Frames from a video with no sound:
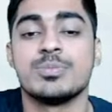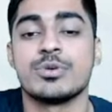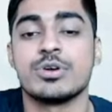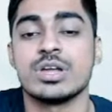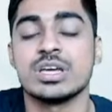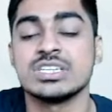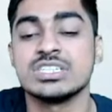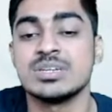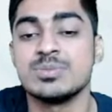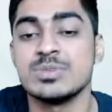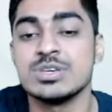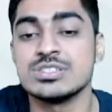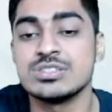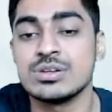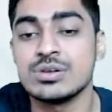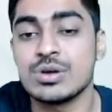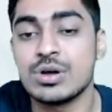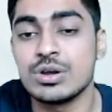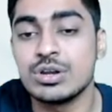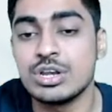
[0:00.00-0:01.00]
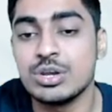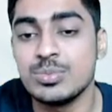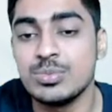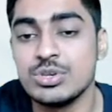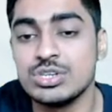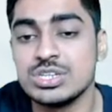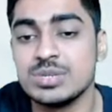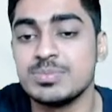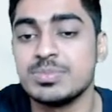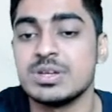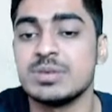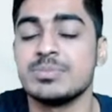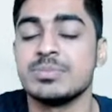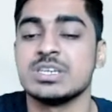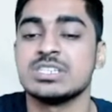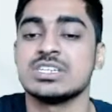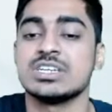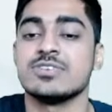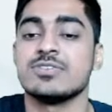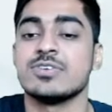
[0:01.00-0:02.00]
production based on contribution per
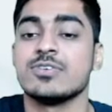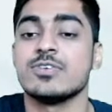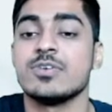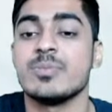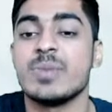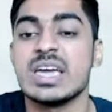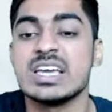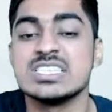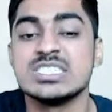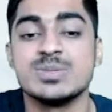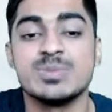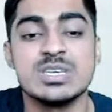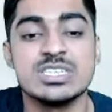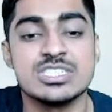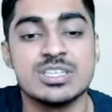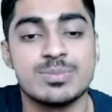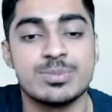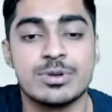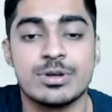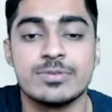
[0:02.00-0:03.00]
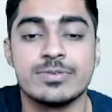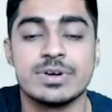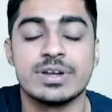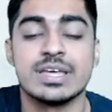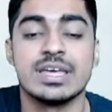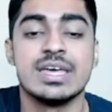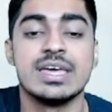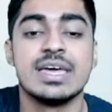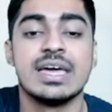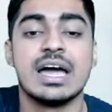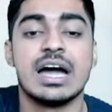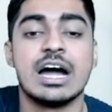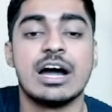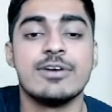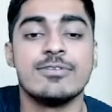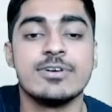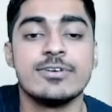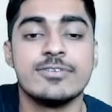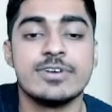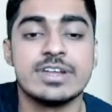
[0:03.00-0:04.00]
machine hour to maximize the profit.
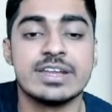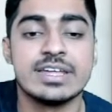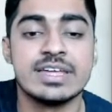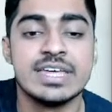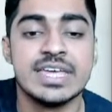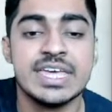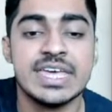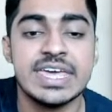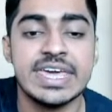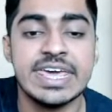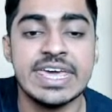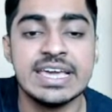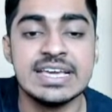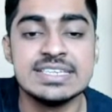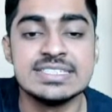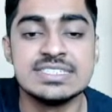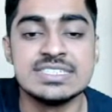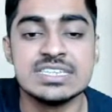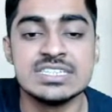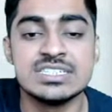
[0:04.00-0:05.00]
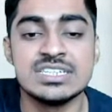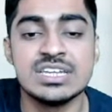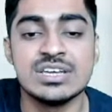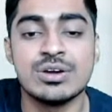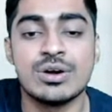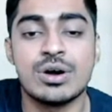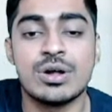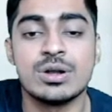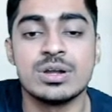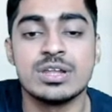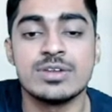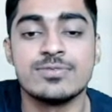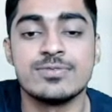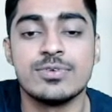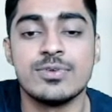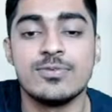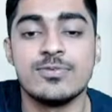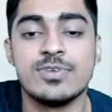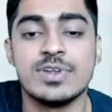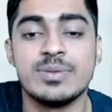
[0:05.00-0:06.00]
However, existing order
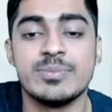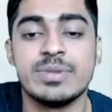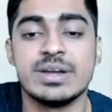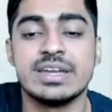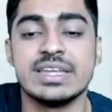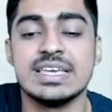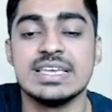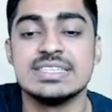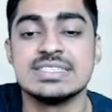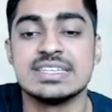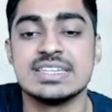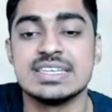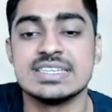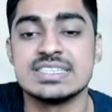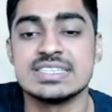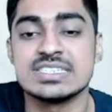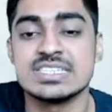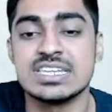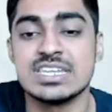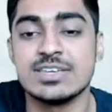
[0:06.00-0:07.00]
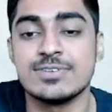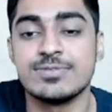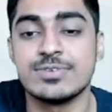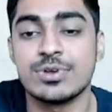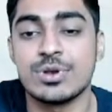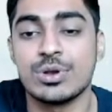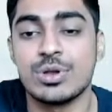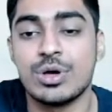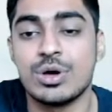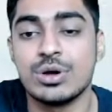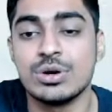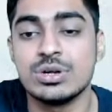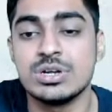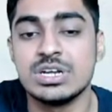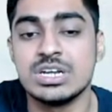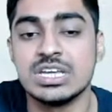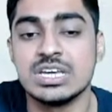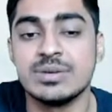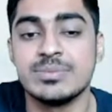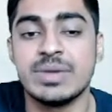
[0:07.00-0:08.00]
fulfillment is necessary for
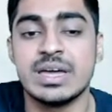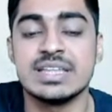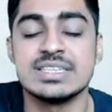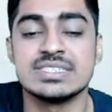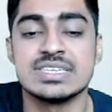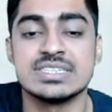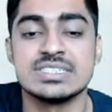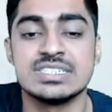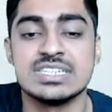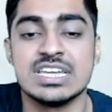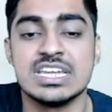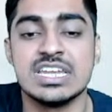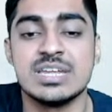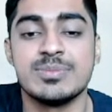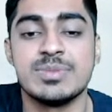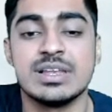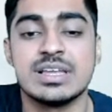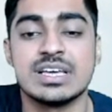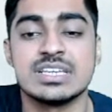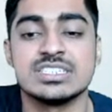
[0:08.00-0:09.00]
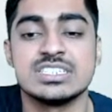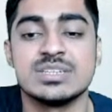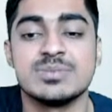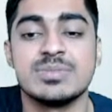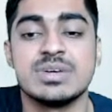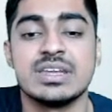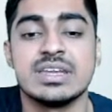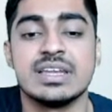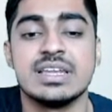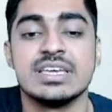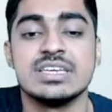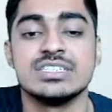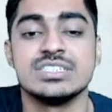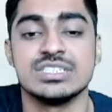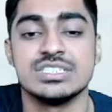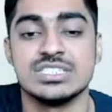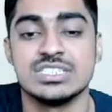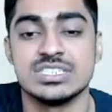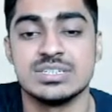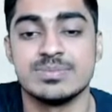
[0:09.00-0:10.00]
long-term and sustainable customer
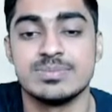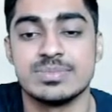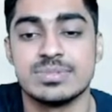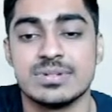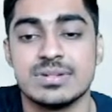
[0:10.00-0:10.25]
relationship.